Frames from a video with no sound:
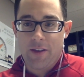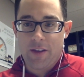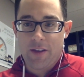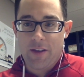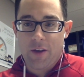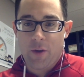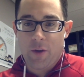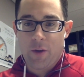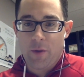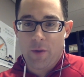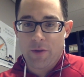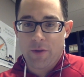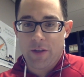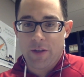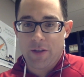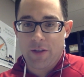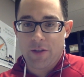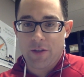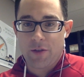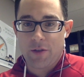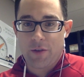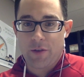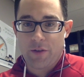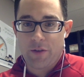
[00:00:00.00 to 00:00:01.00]

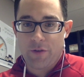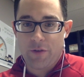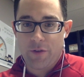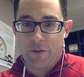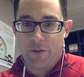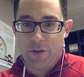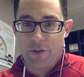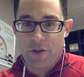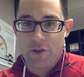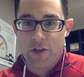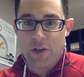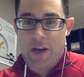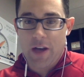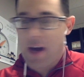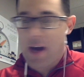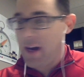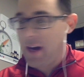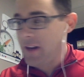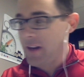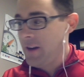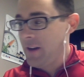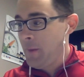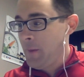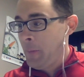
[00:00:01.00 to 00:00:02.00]
homeostasis screen for the
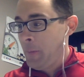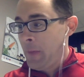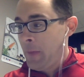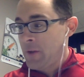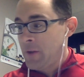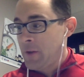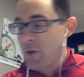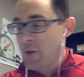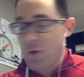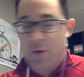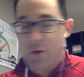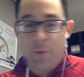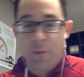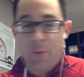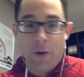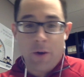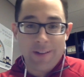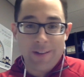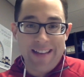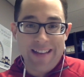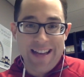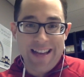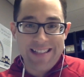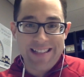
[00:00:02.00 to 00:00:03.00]
GI. So her small
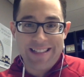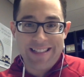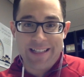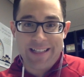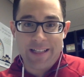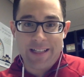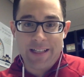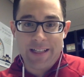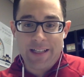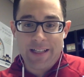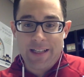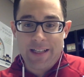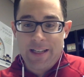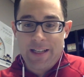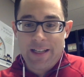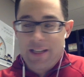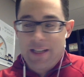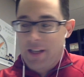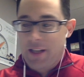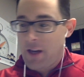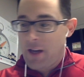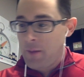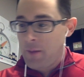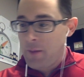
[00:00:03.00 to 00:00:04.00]
intestine
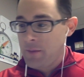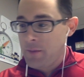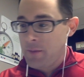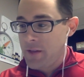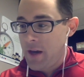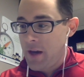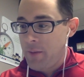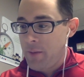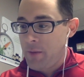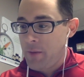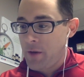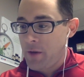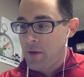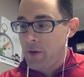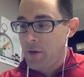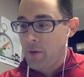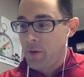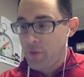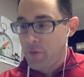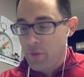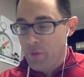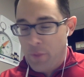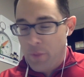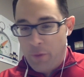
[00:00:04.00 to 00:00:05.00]
comes up. I go
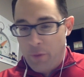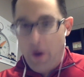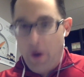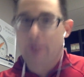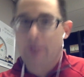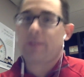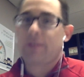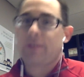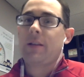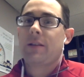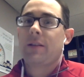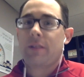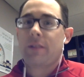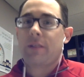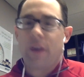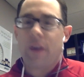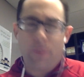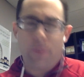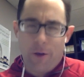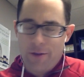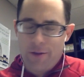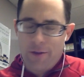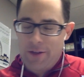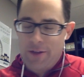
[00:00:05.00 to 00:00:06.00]
through the process, and I
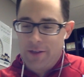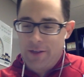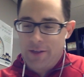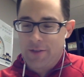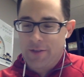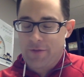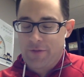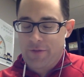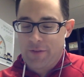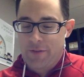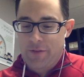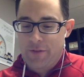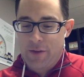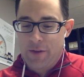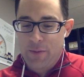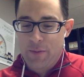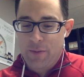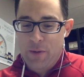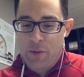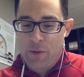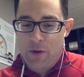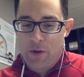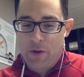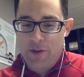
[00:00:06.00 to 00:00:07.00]
apologize if
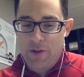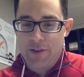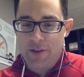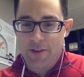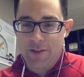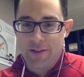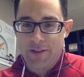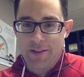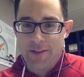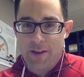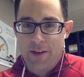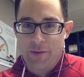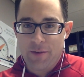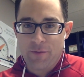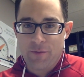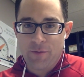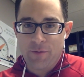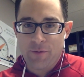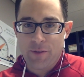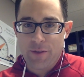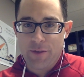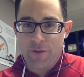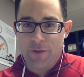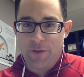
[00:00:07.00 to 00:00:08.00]
anybody watching this is not
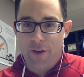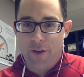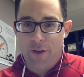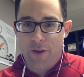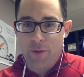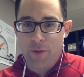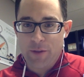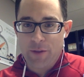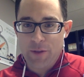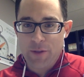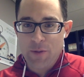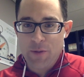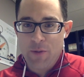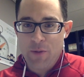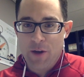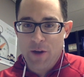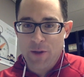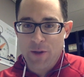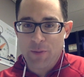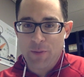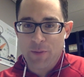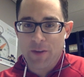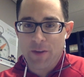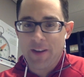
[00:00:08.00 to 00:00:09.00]
really following too
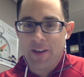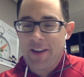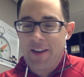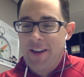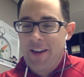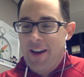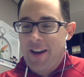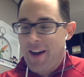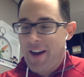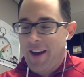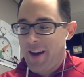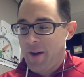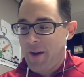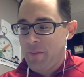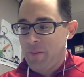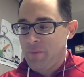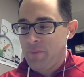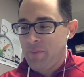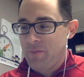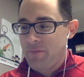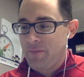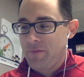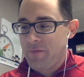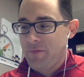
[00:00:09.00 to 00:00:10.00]
much, but
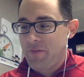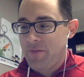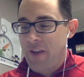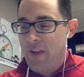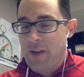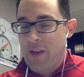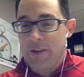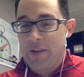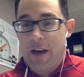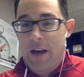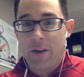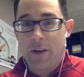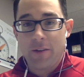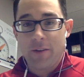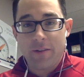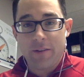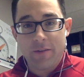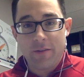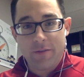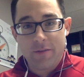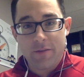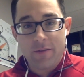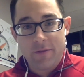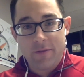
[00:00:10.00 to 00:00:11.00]
found out
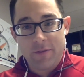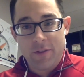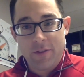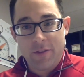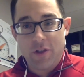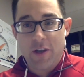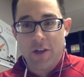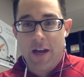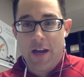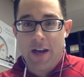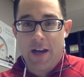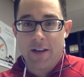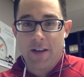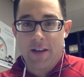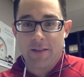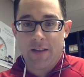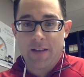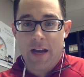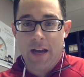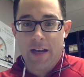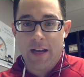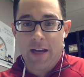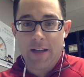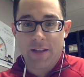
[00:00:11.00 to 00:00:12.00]
she has
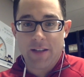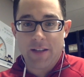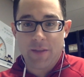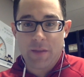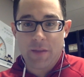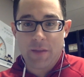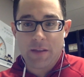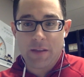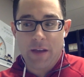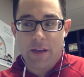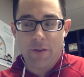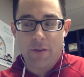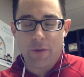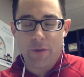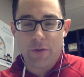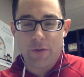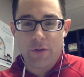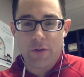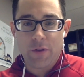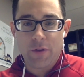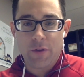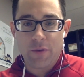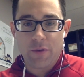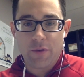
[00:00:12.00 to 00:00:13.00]
high histamine levels
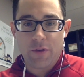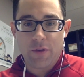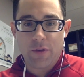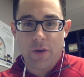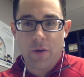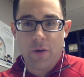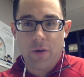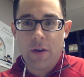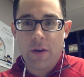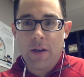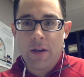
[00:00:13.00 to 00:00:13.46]
too. So